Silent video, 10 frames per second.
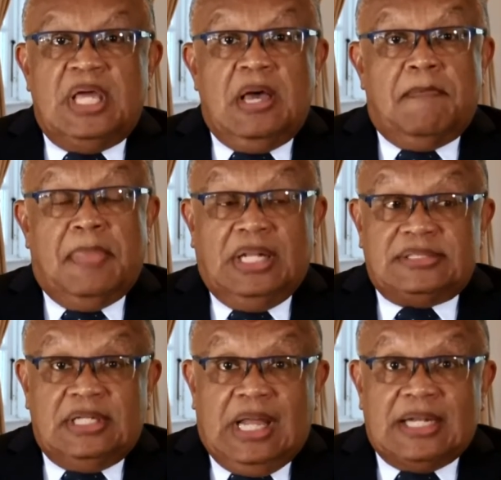
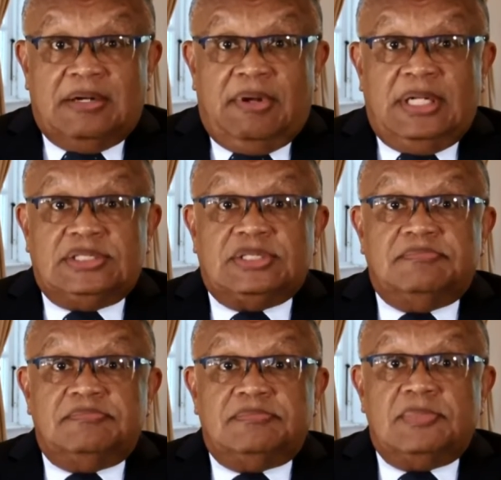Multilateralism
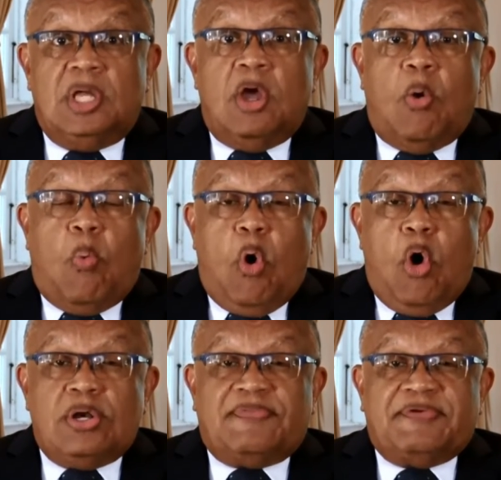one
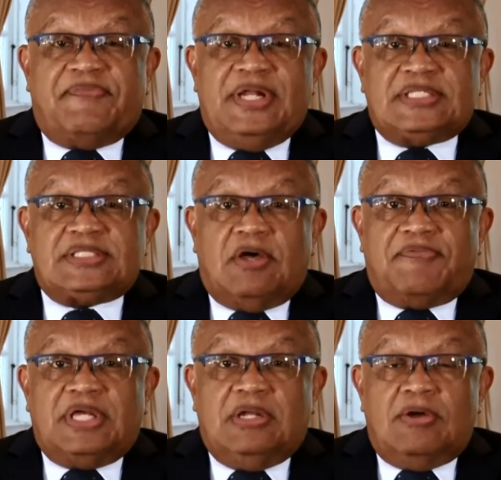of the
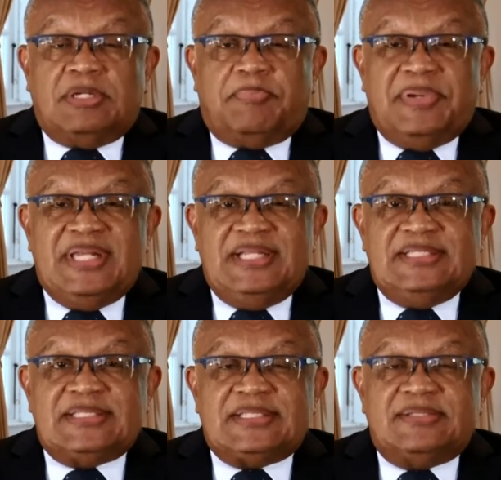philosophical
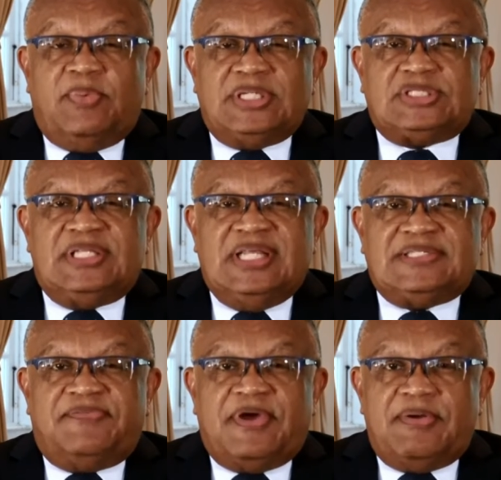underpinnings on which this
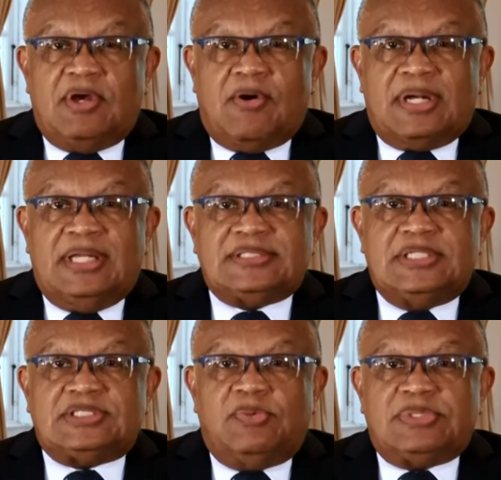very
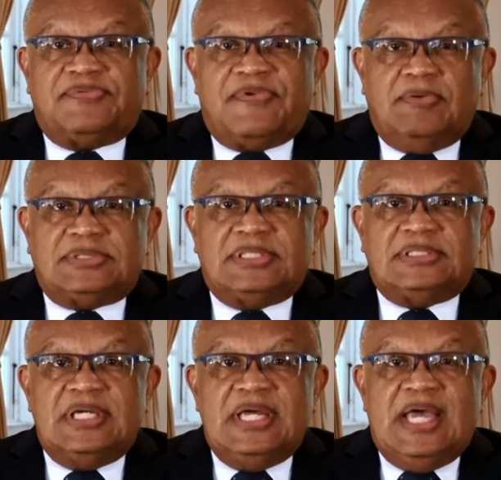organization was founded
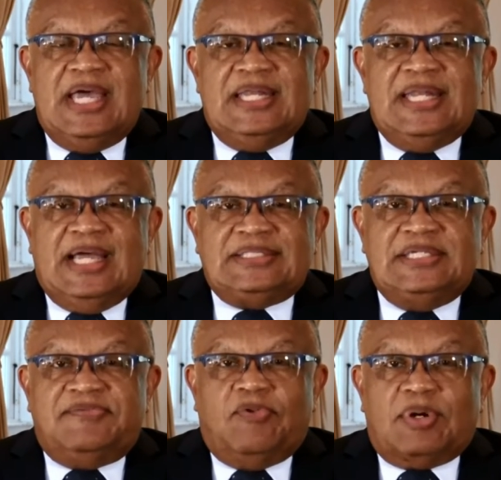in
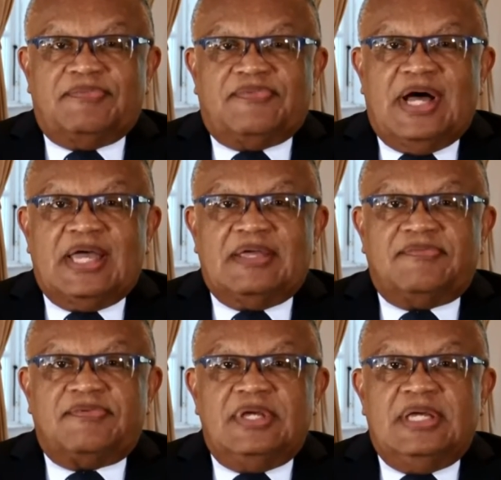1945
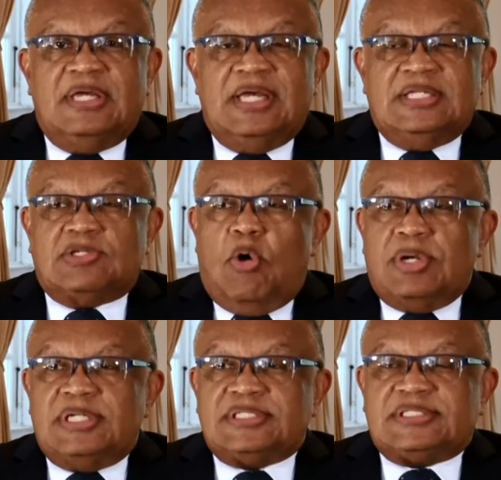is
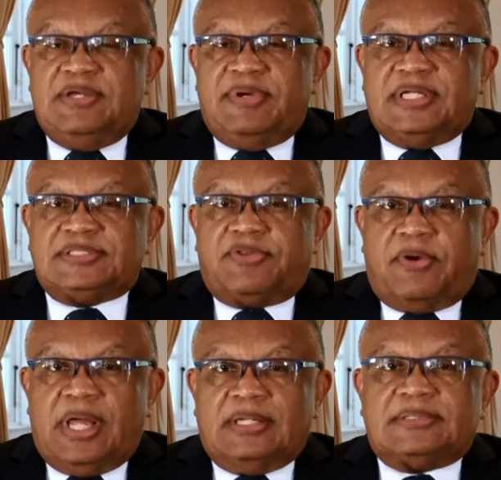under serious threat.